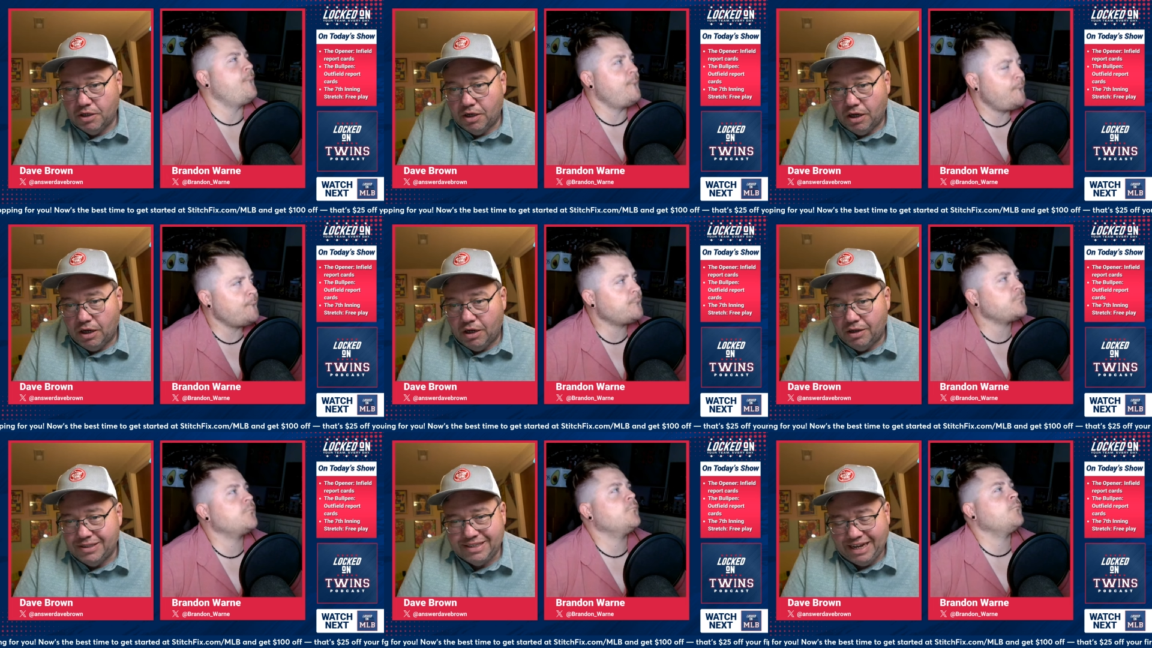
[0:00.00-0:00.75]

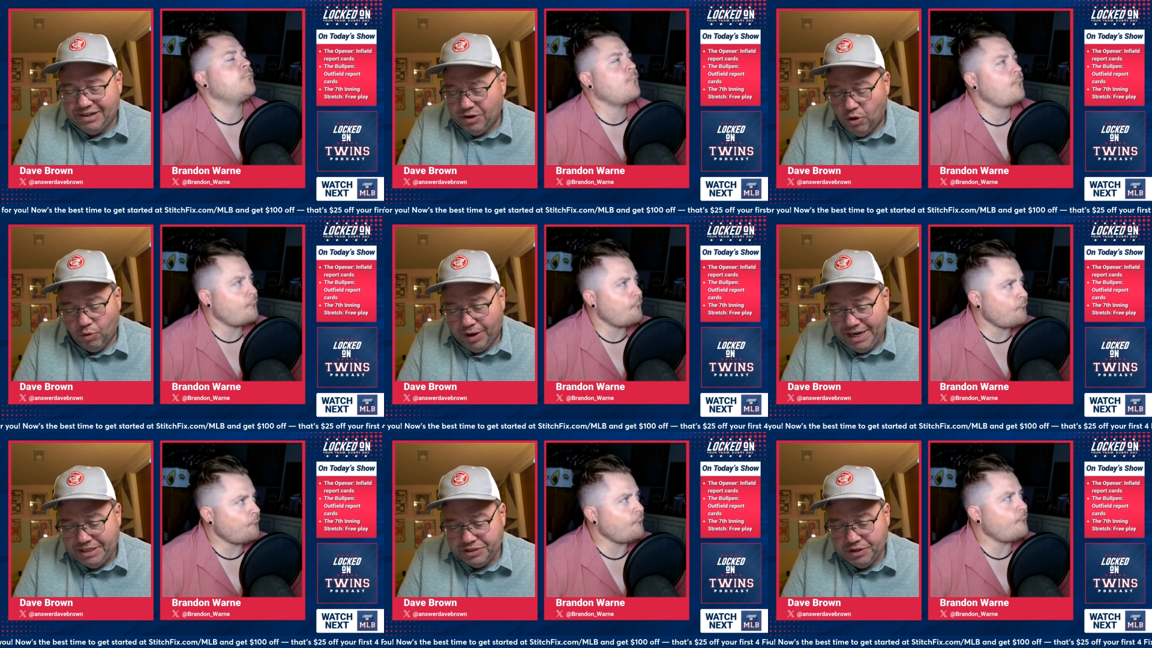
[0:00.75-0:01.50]
Speaker 1: Uh, he's got no
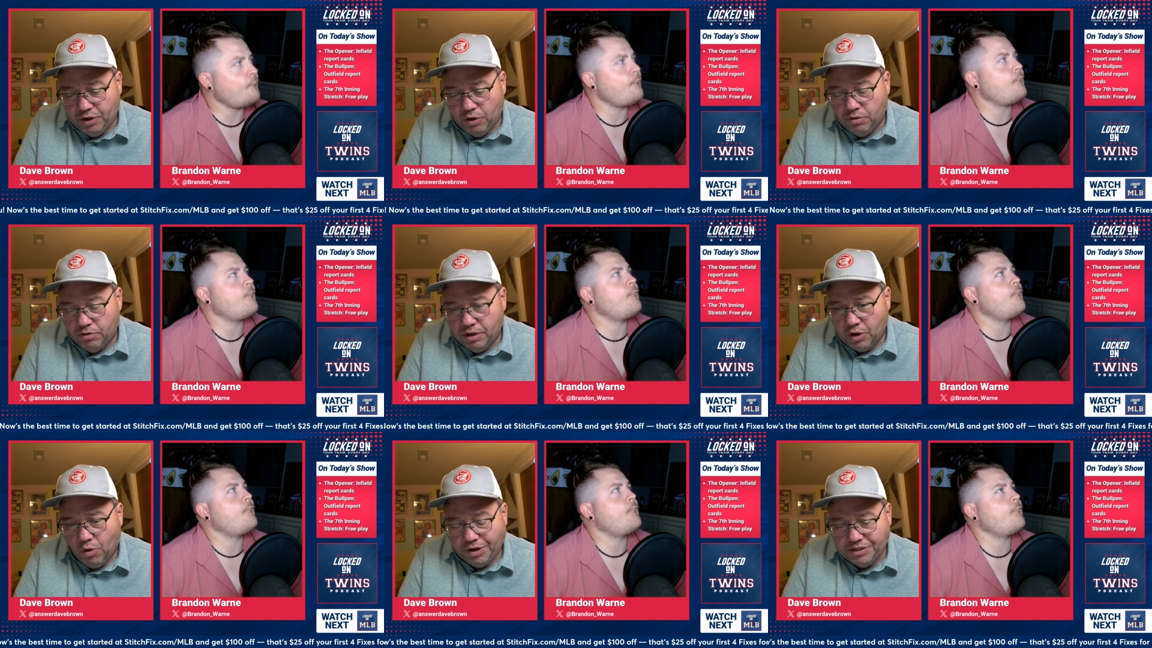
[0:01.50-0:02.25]
range, though,
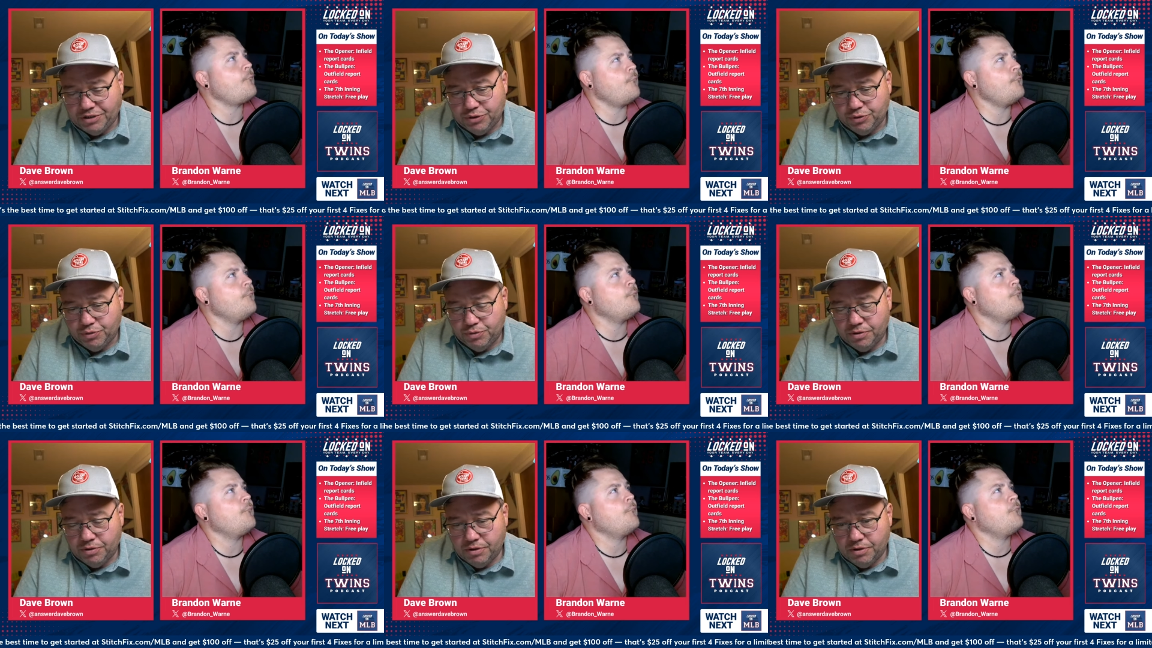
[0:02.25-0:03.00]
according to
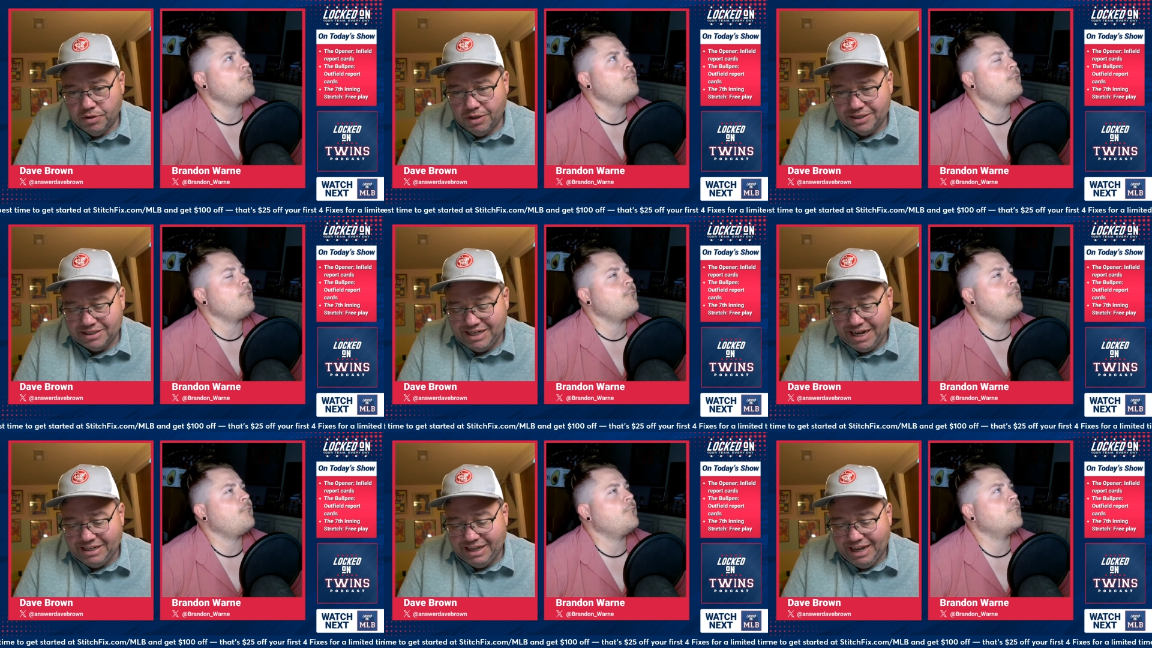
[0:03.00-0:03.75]
uh,
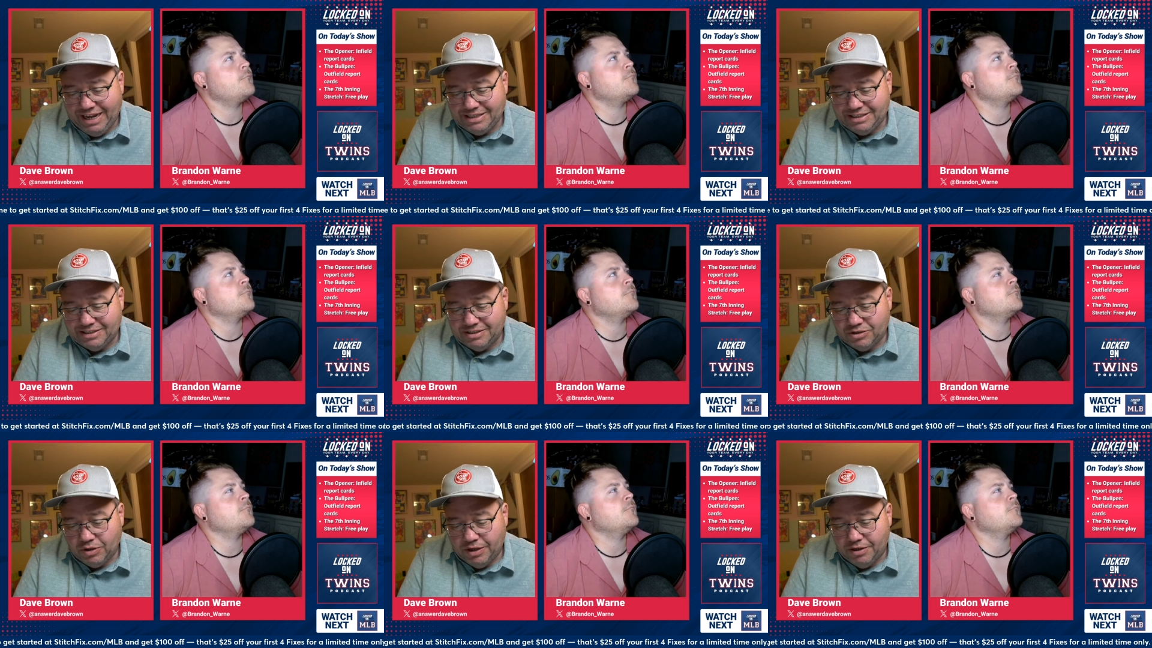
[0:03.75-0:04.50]
StatCast and
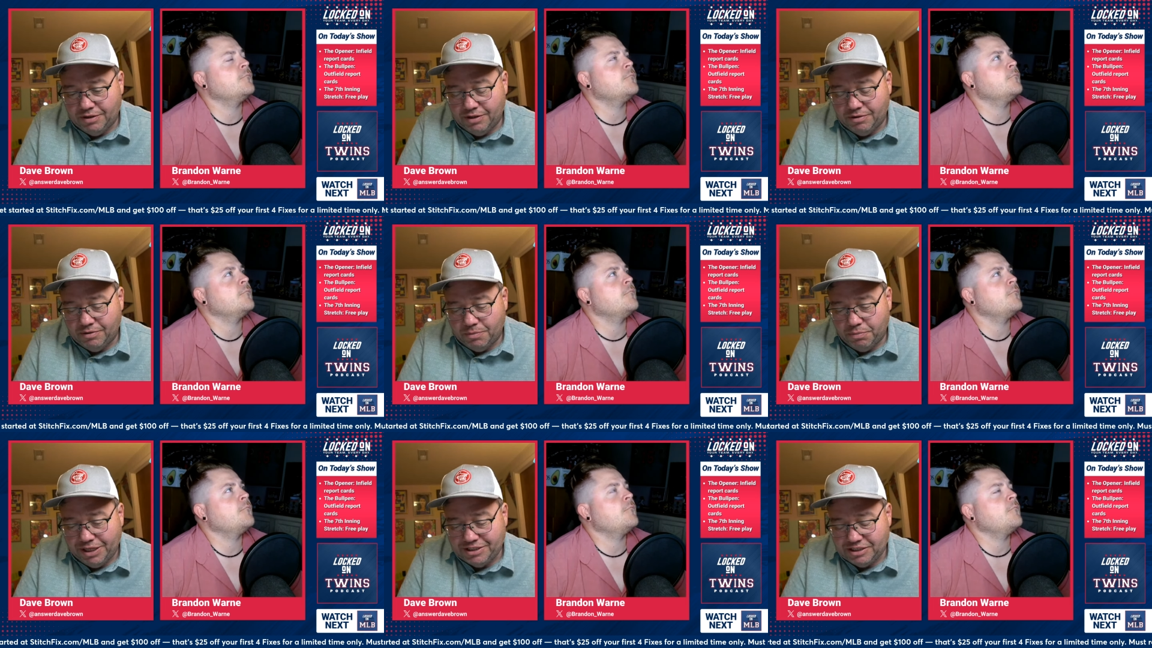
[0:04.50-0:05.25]
uh, the
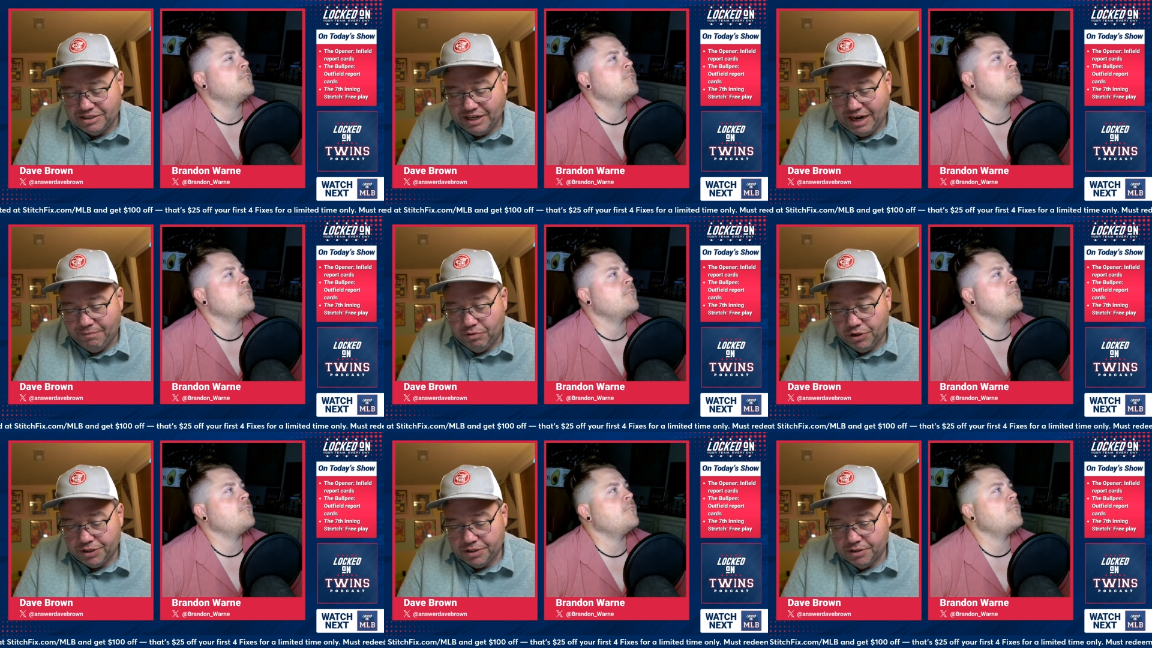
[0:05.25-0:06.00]
places that I've
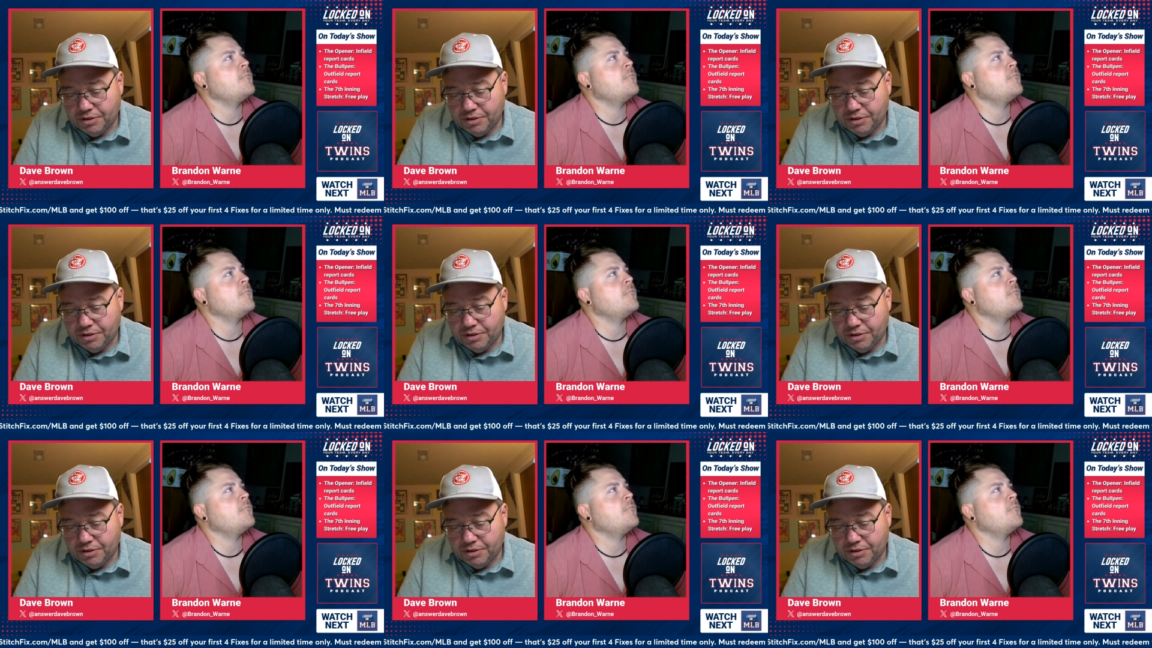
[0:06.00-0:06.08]
looked.